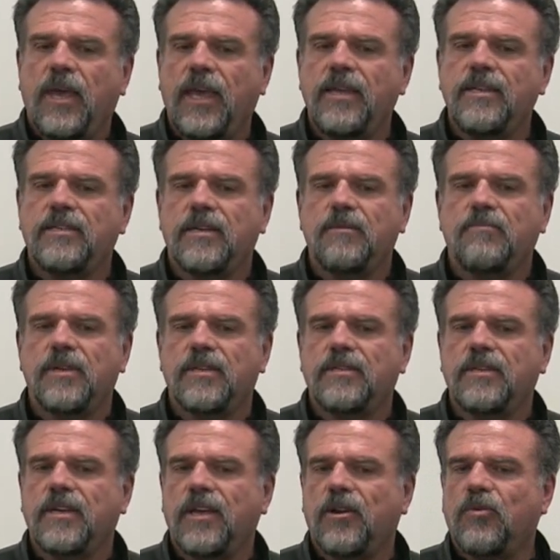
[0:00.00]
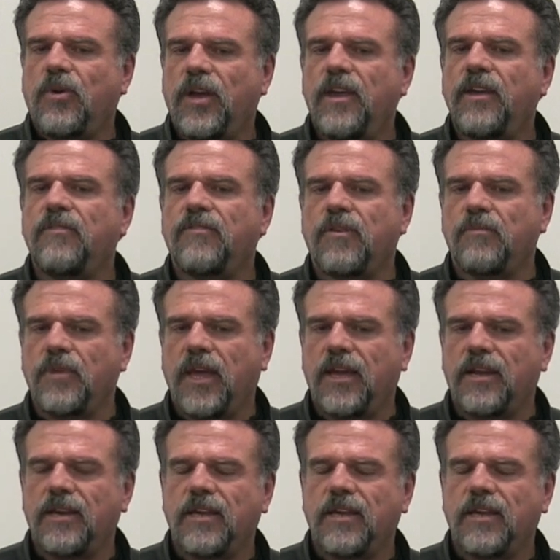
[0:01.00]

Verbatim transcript: painted to get away from that.